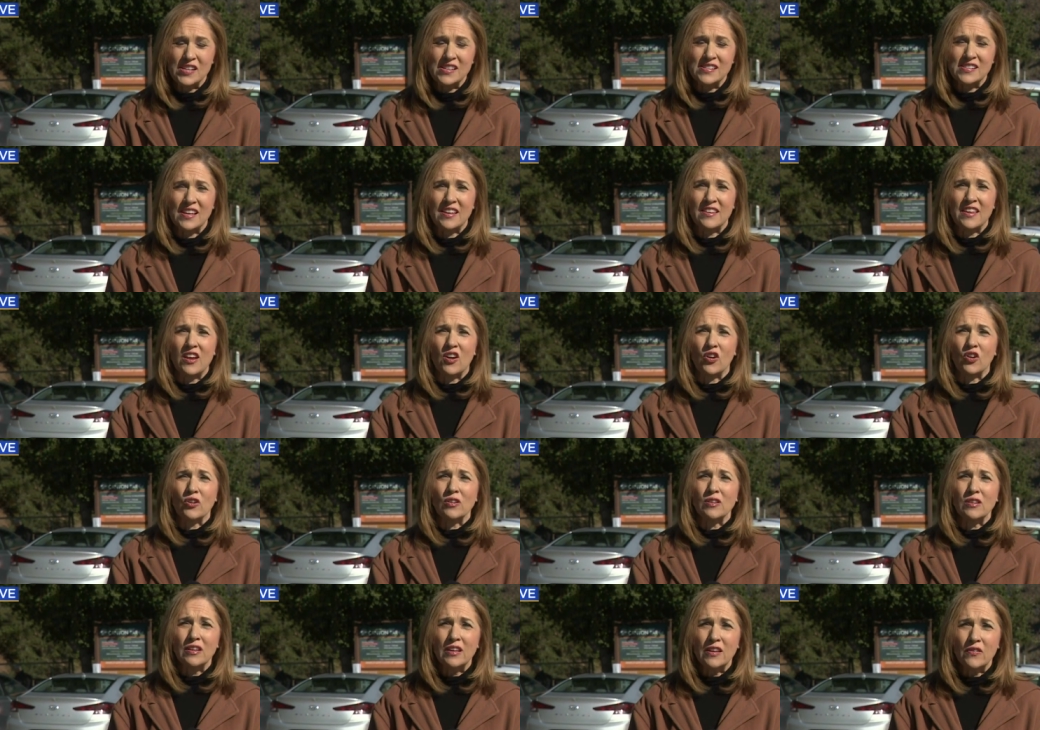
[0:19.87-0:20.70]
They say they
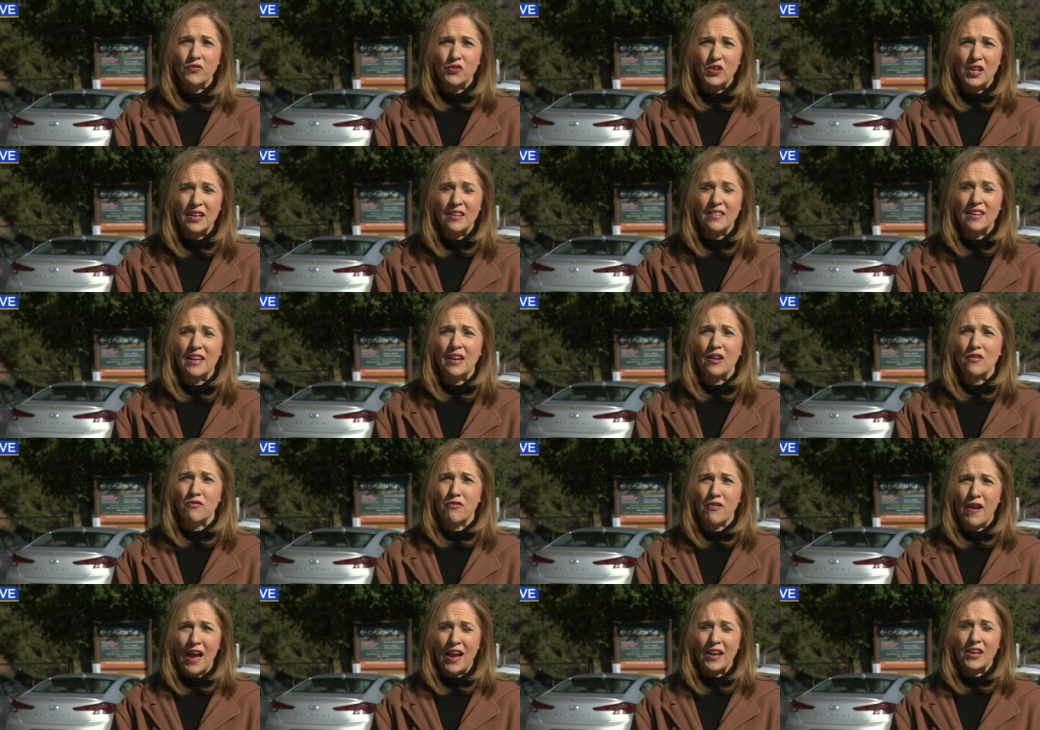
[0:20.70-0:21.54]
are lifting the
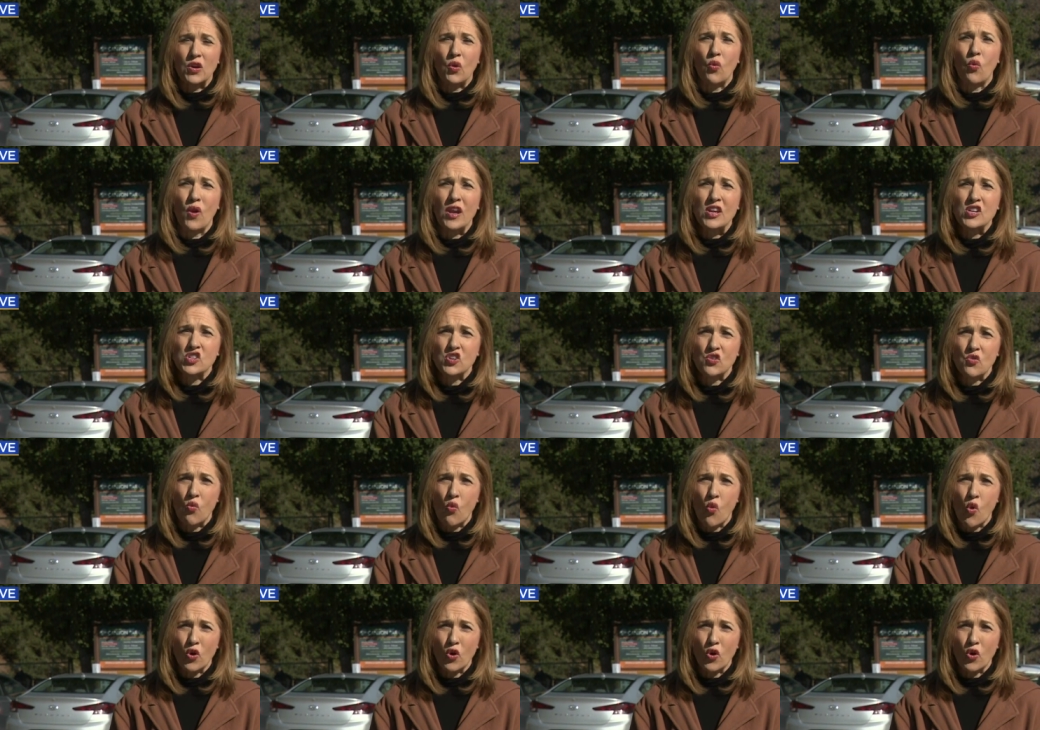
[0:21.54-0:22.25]
evacuation